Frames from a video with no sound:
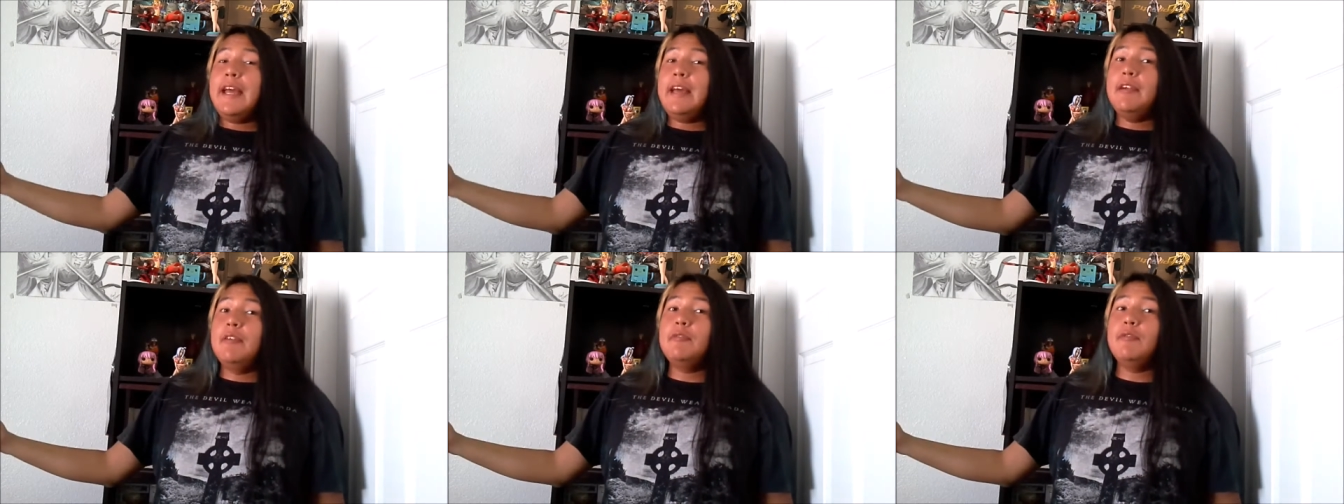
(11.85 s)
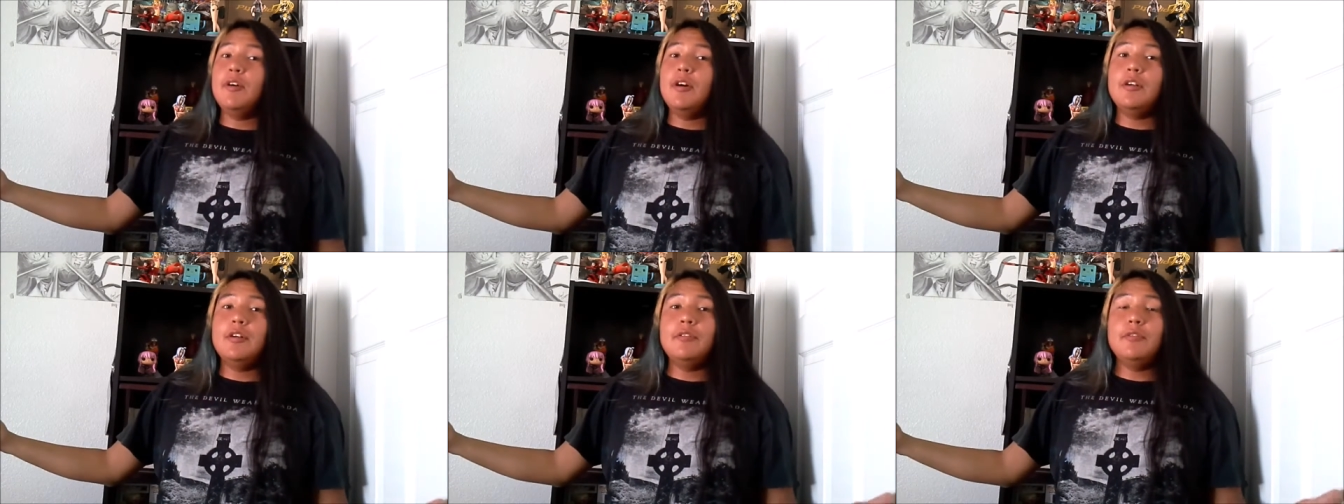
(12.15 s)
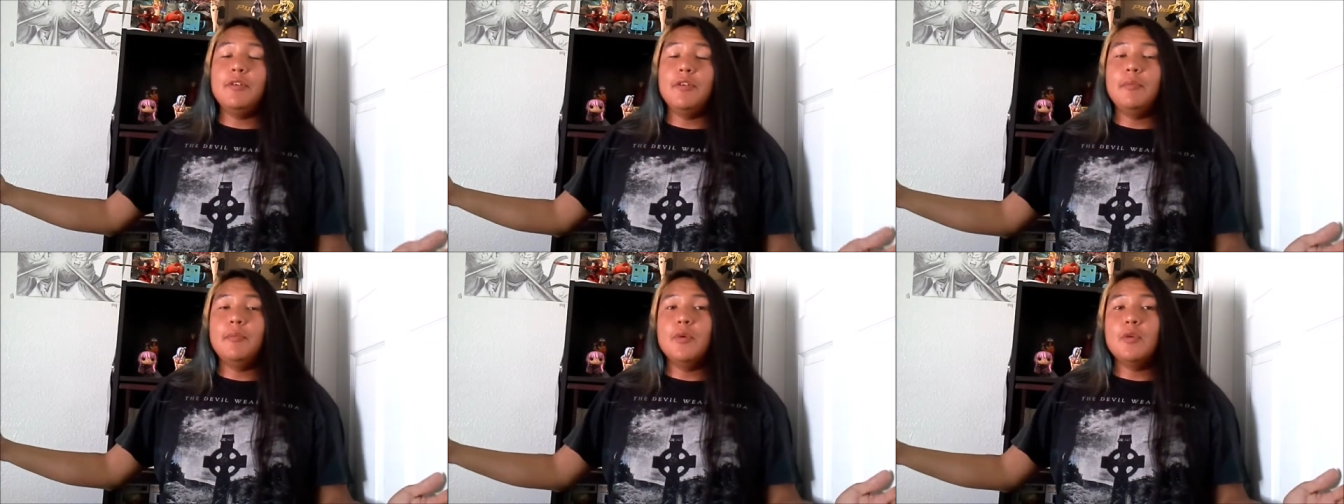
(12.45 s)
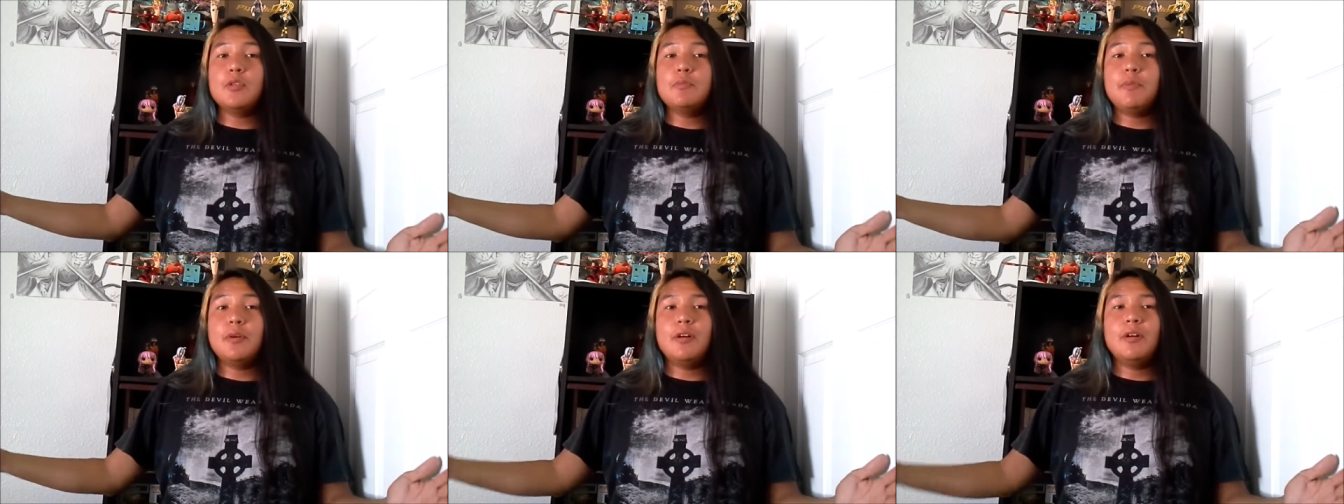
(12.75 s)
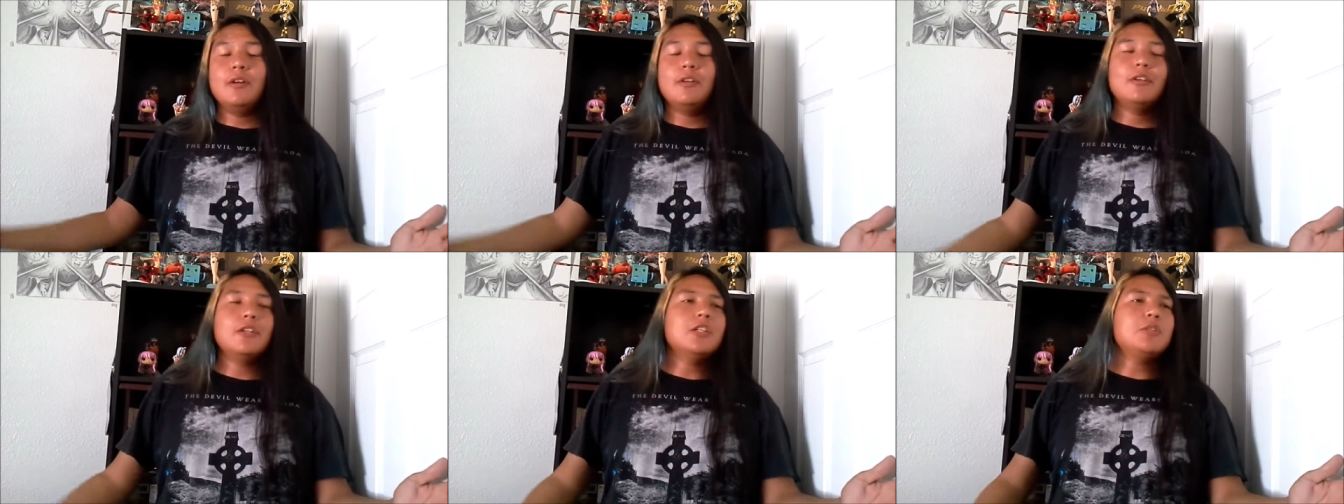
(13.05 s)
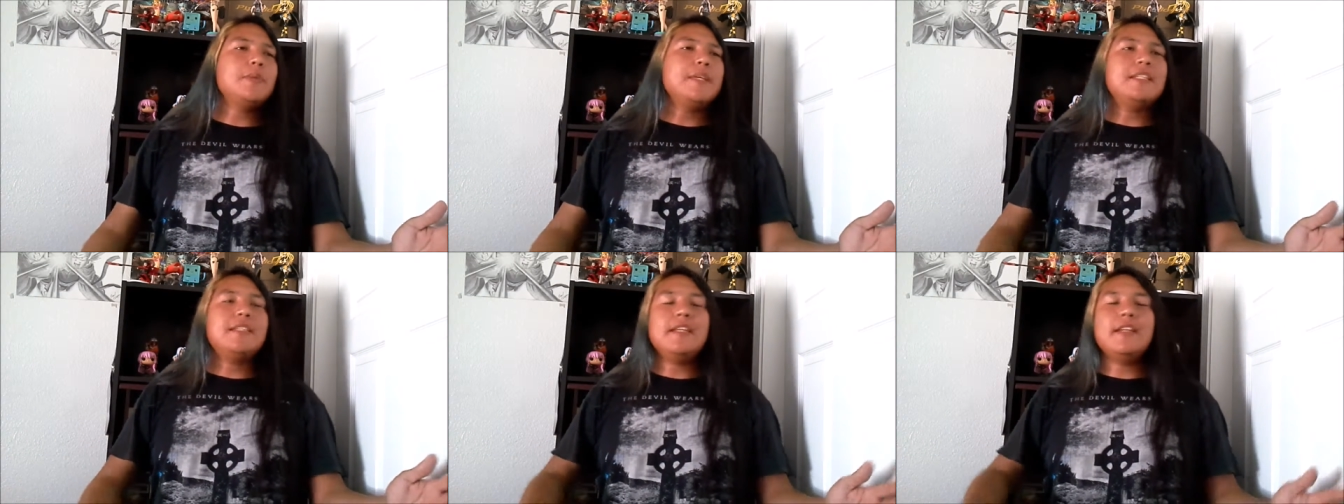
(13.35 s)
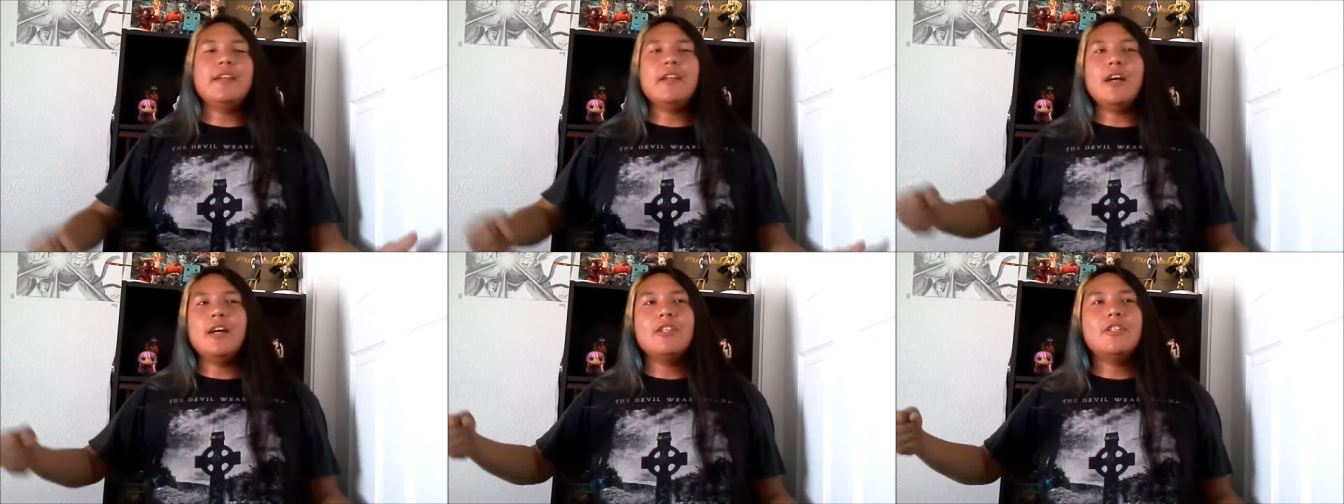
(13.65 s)
be cannon fodder for the most part, because we
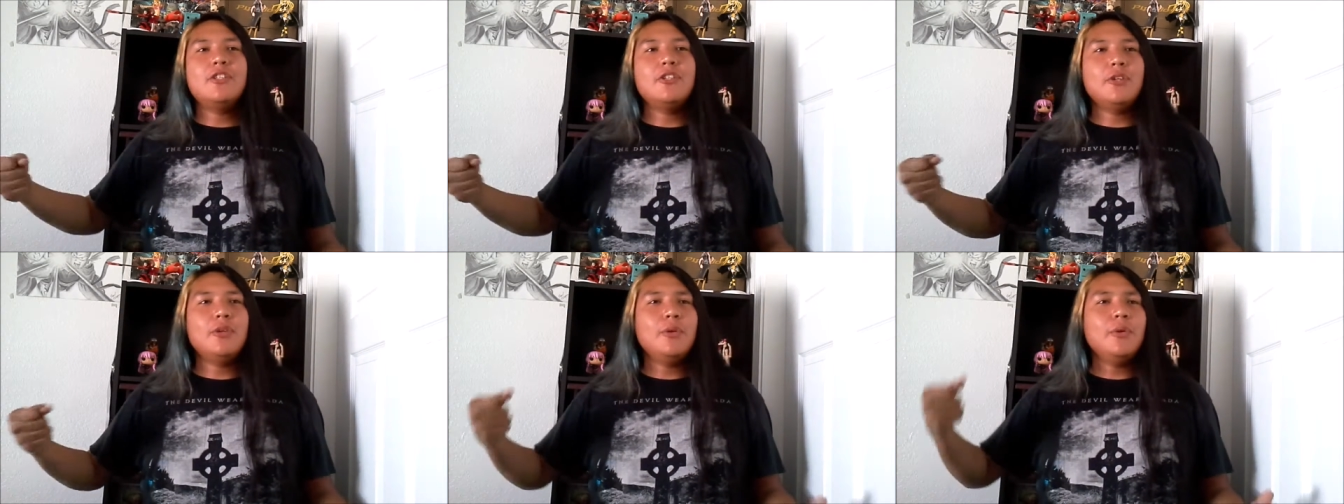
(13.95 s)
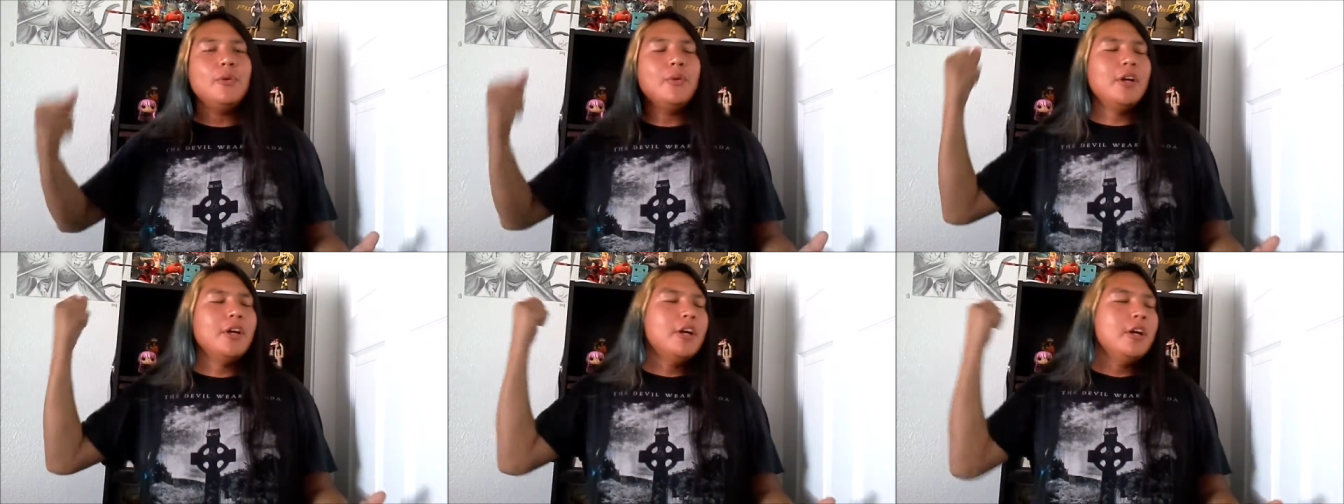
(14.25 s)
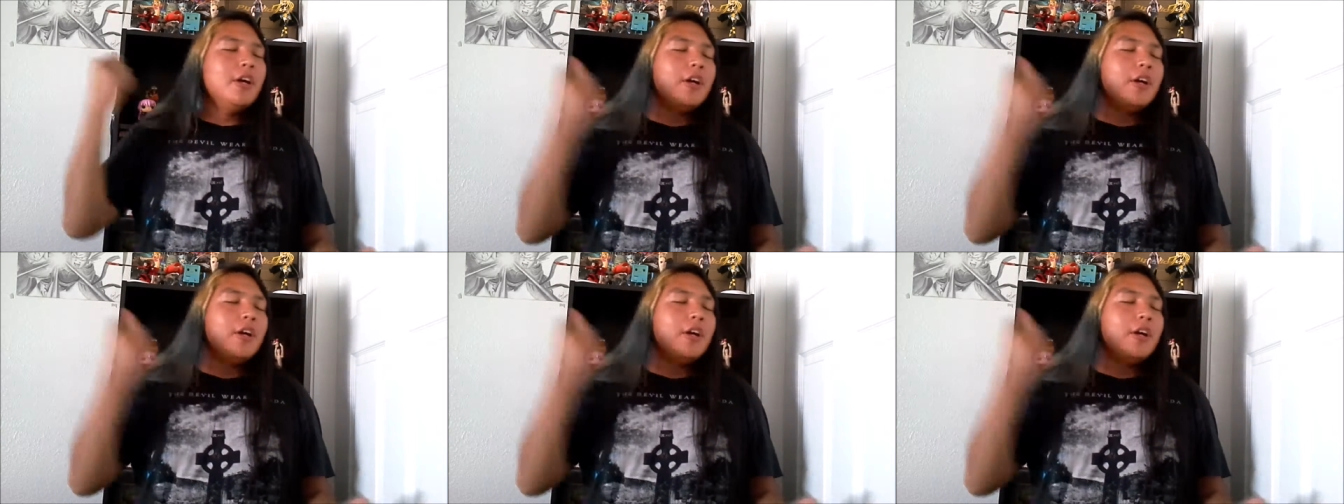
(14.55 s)
see Natsu,